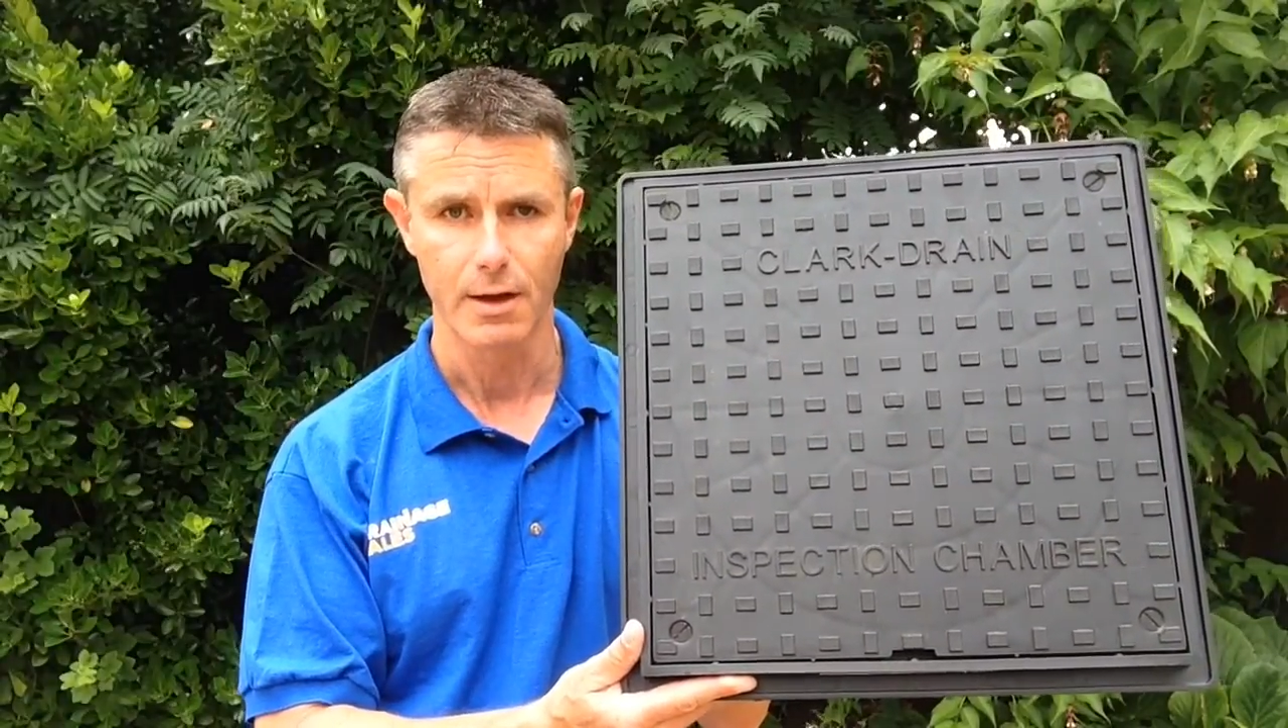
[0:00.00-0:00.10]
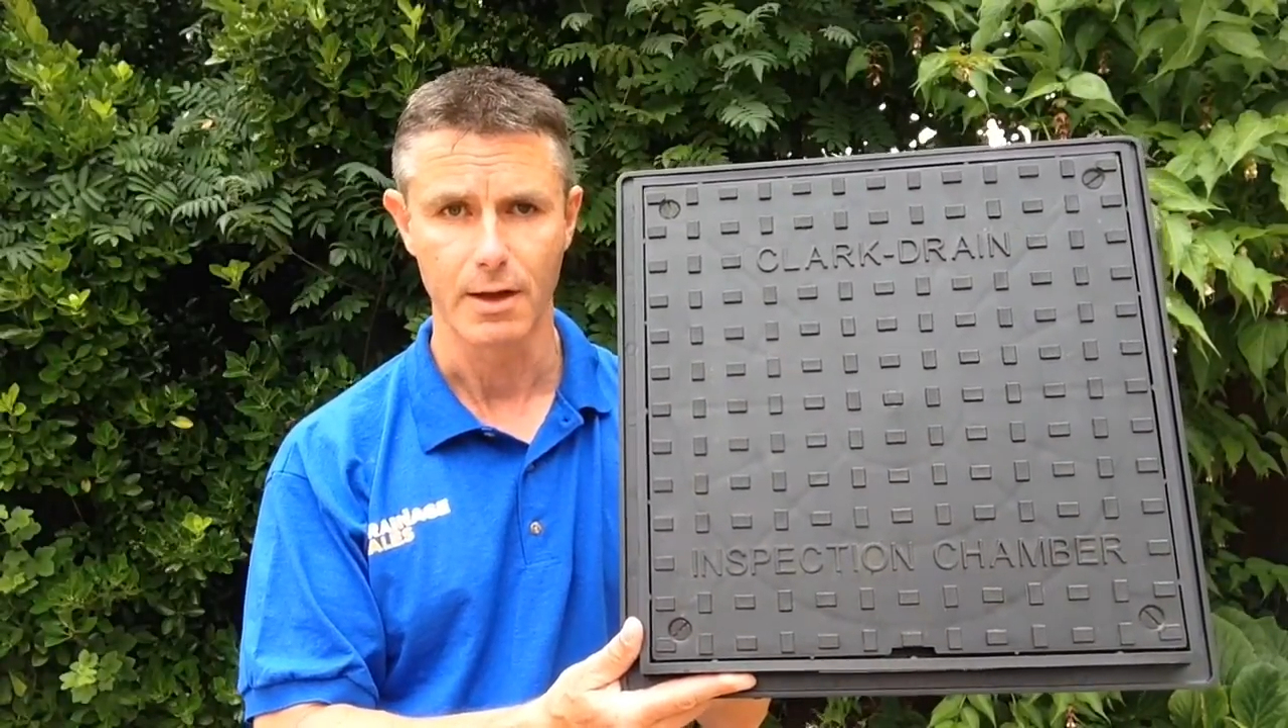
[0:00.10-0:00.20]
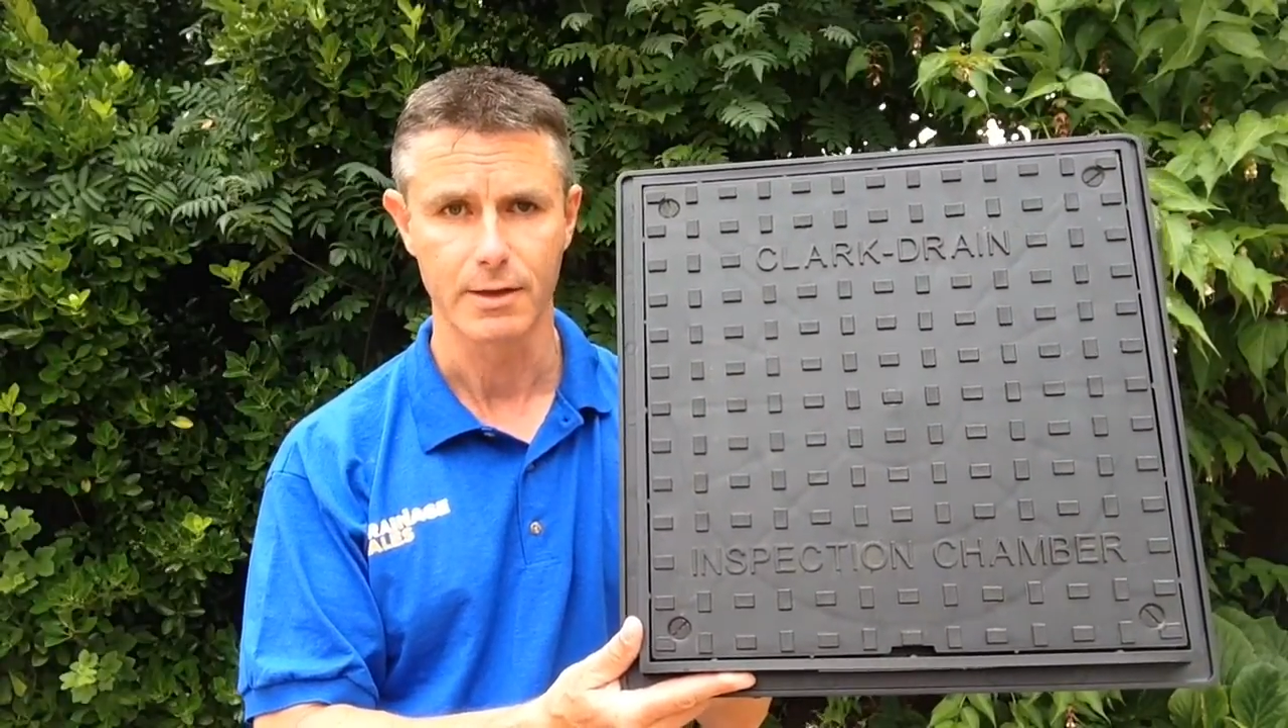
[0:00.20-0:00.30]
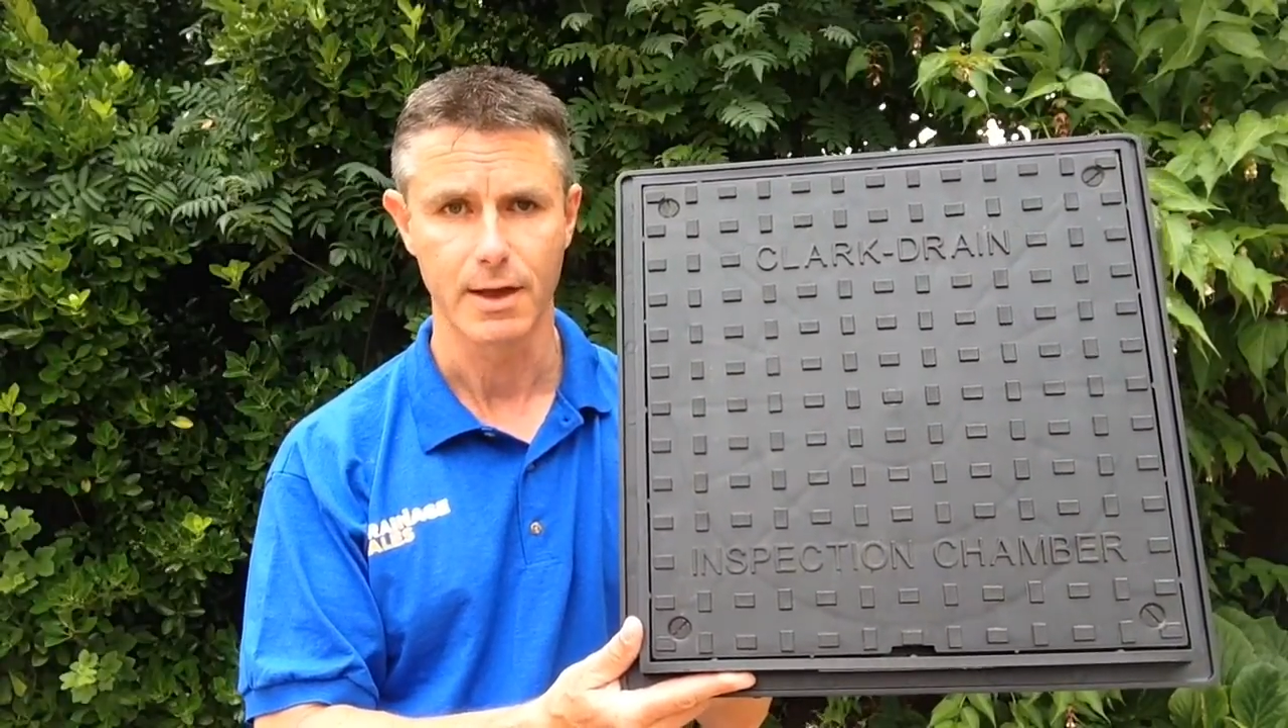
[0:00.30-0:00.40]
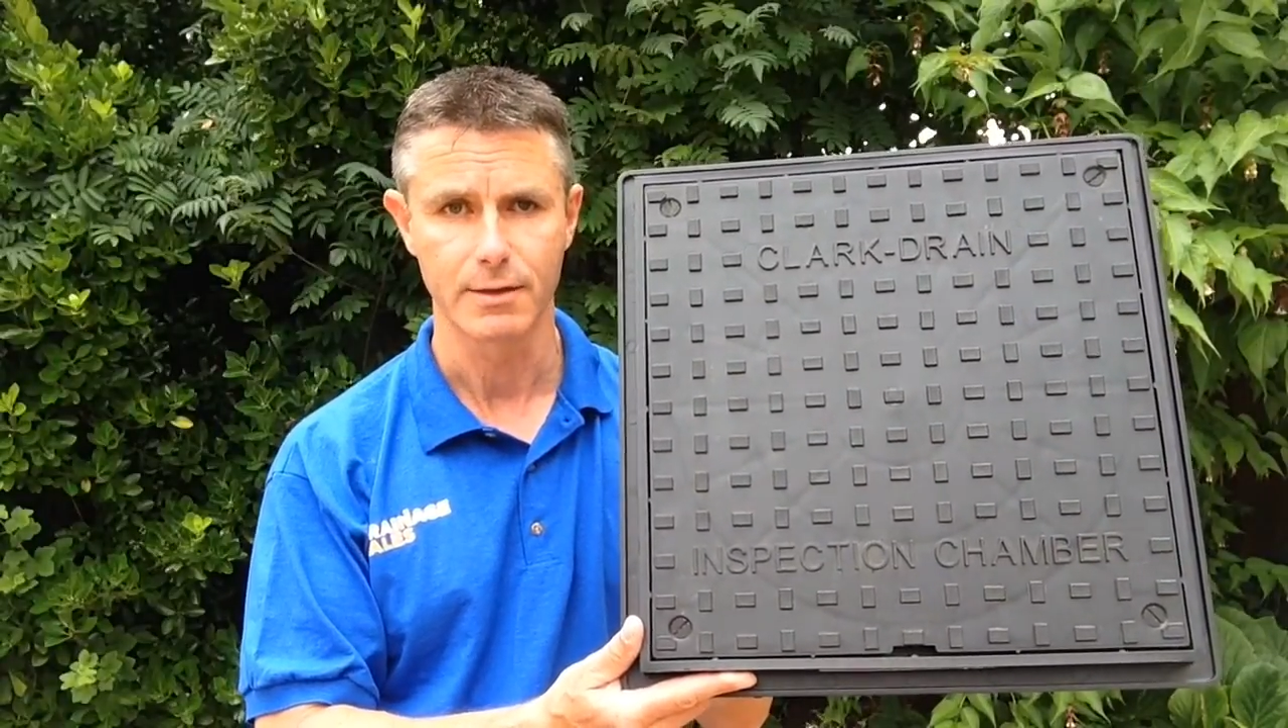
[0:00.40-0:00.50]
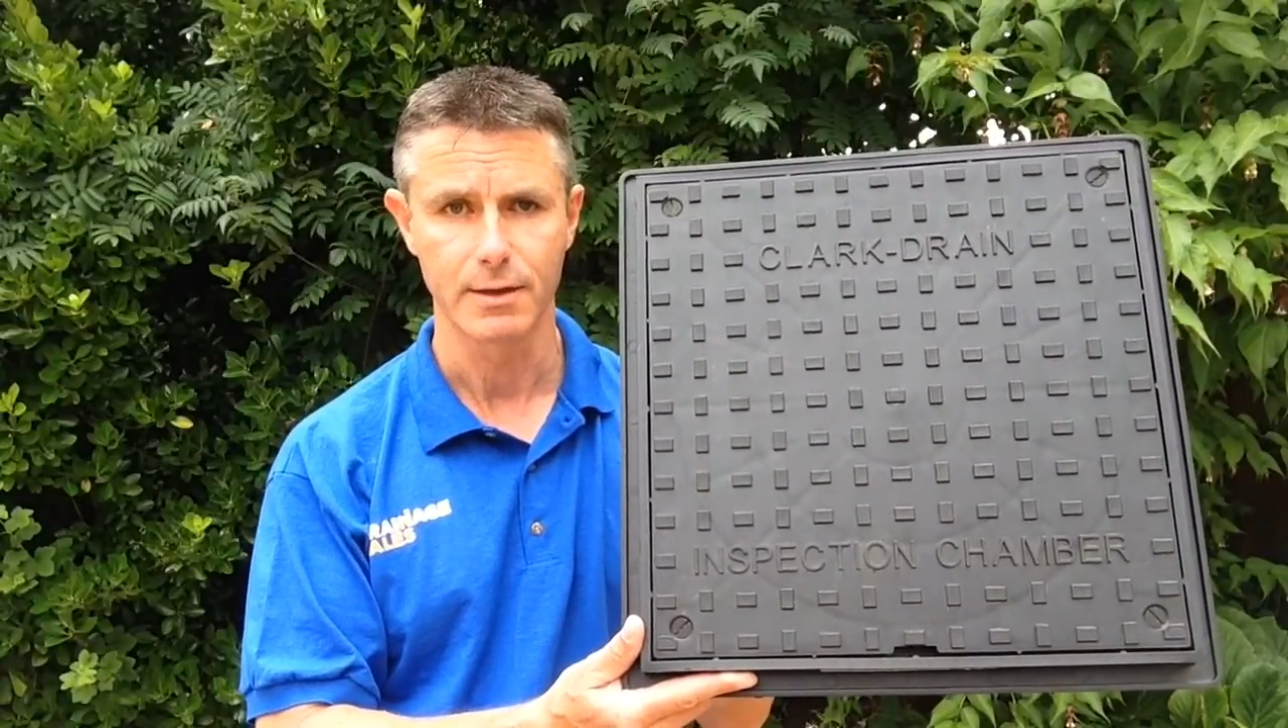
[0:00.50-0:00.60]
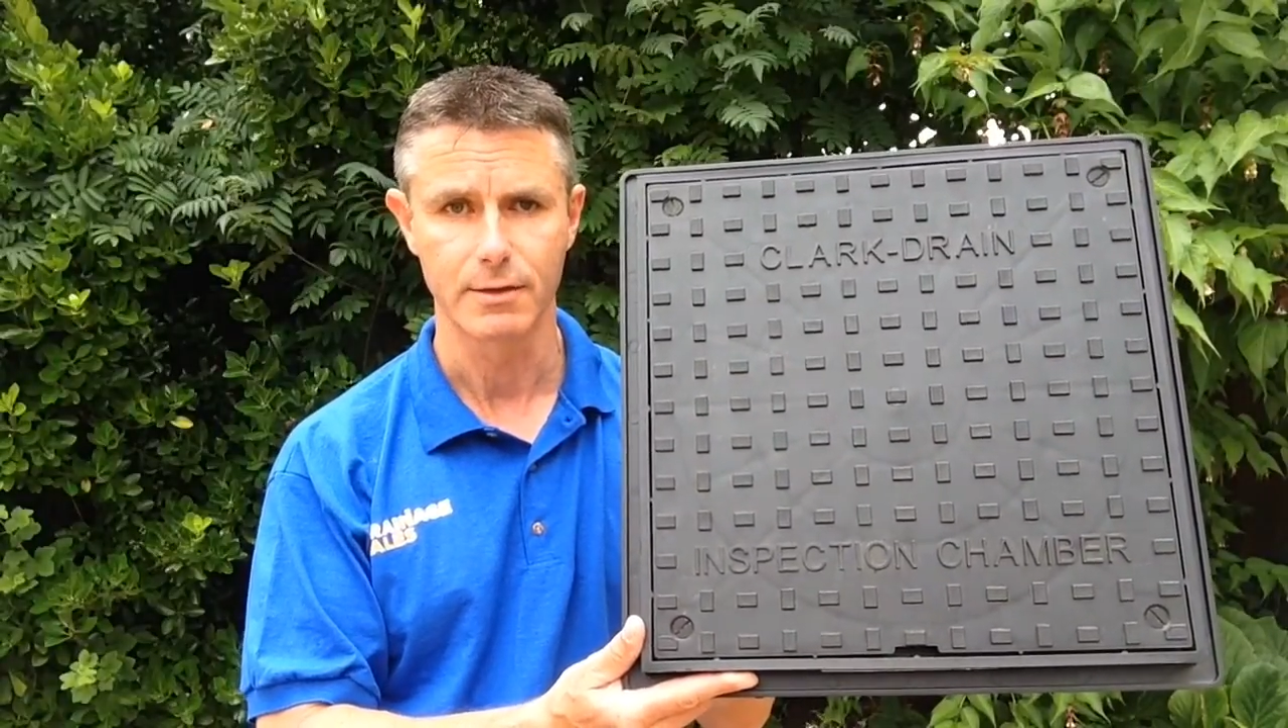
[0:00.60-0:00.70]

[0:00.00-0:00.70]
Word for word: It's tested